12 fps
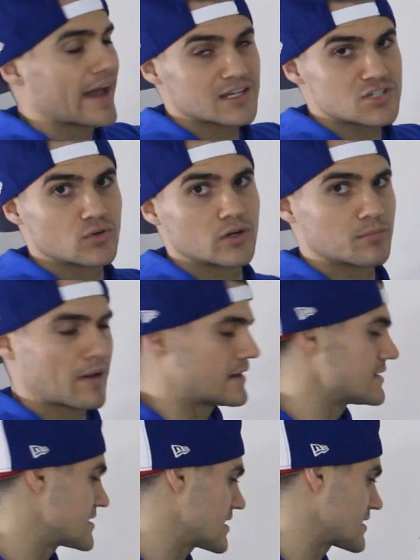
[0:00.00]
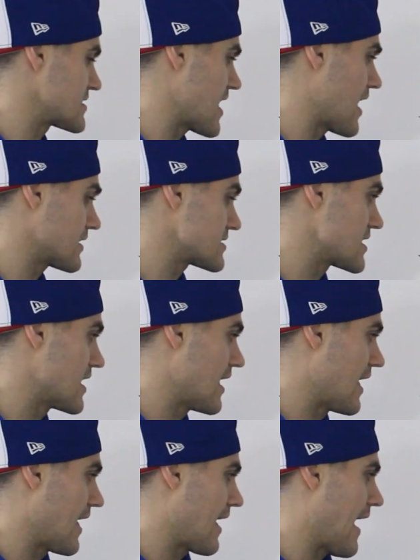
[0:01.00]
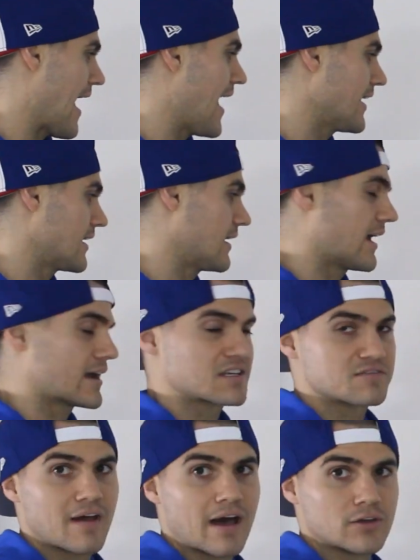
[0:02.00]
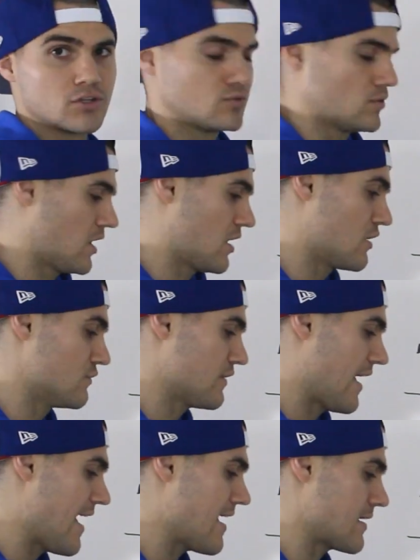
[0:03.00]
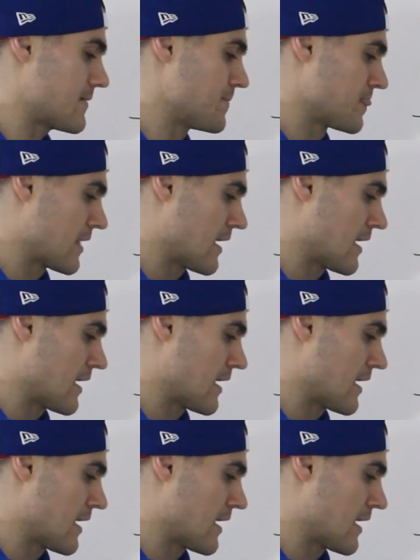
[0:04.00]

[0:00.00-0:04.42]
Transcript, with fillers: x squared minus 6x at an x value of a.